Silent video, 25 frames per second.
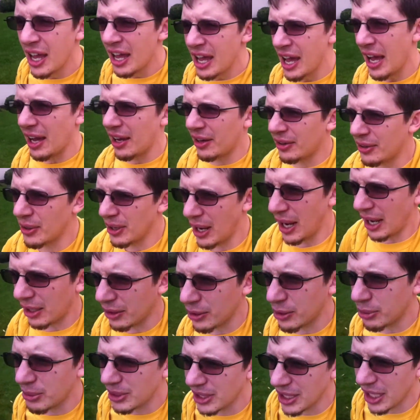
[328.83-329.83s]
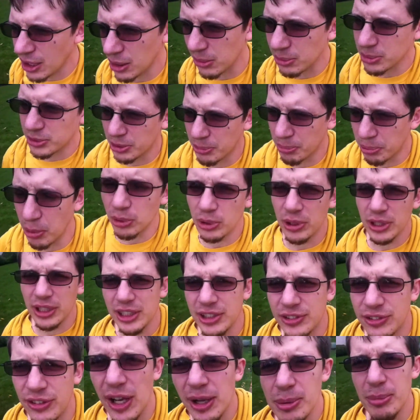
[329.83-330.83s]
how do we help support
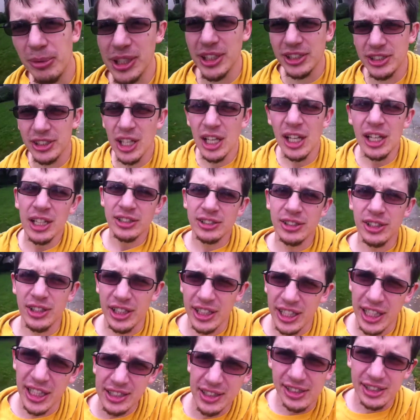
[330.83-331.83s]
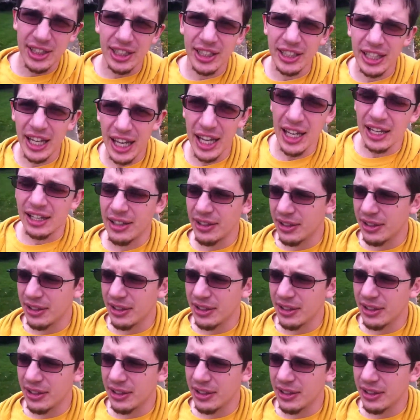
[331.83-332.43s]
these families so the kids can get